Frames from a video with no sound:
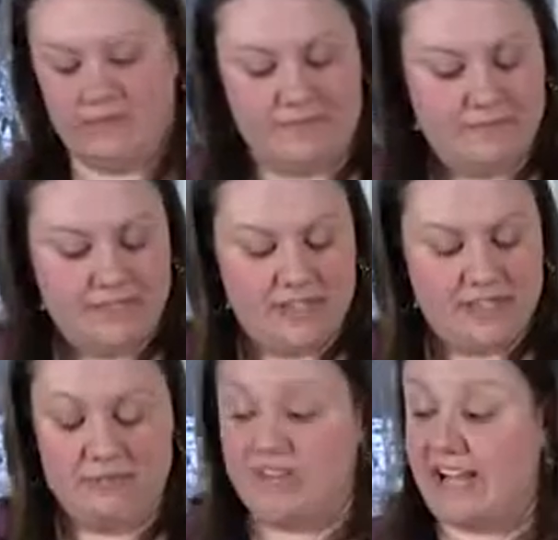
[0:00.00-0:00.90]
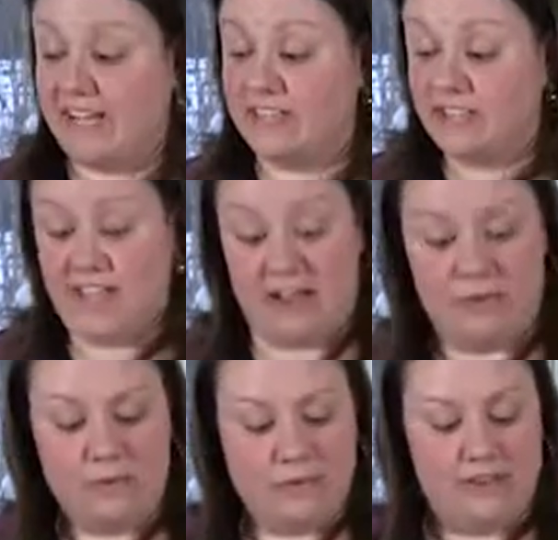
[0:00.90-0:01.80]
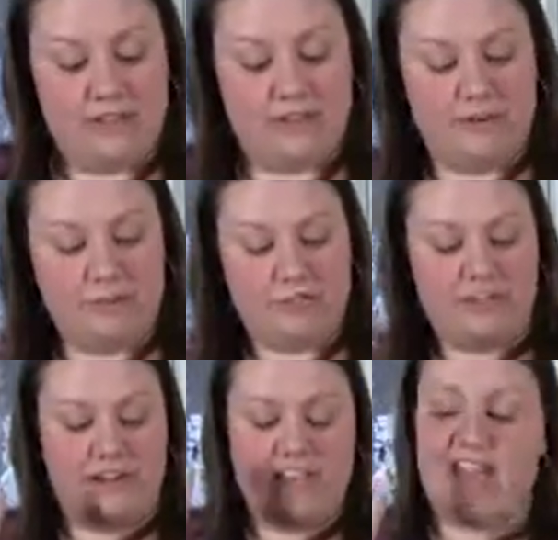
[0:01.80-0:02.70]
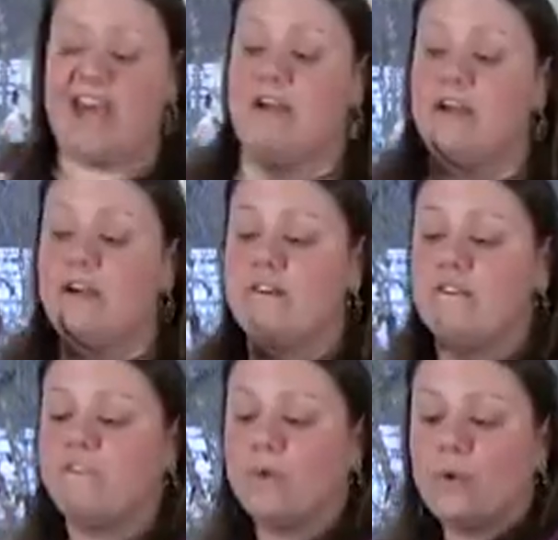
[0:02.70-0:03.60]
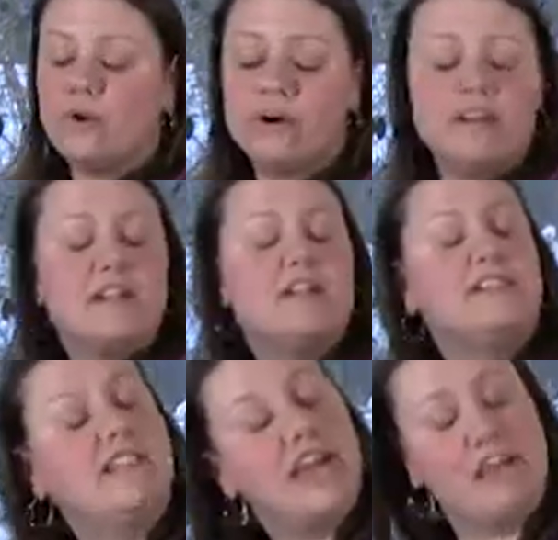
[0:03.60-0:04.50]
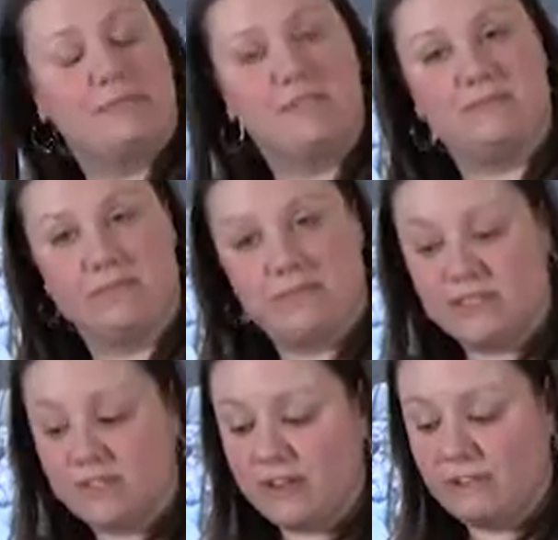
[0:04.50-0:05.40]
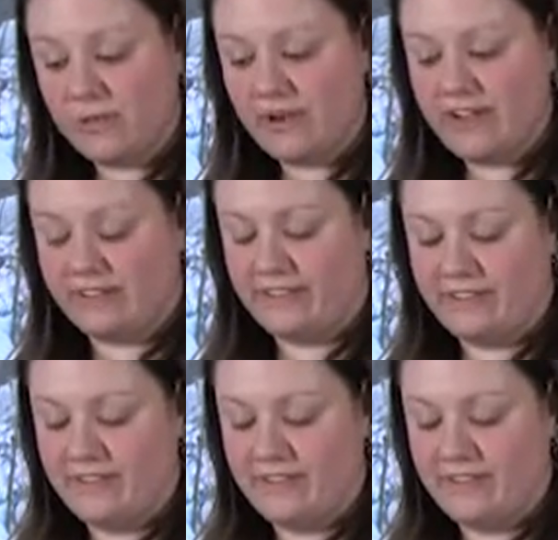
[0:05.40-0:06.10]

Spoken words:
And we're going to add that oil. And we're going to add 4 tablespoons of oil.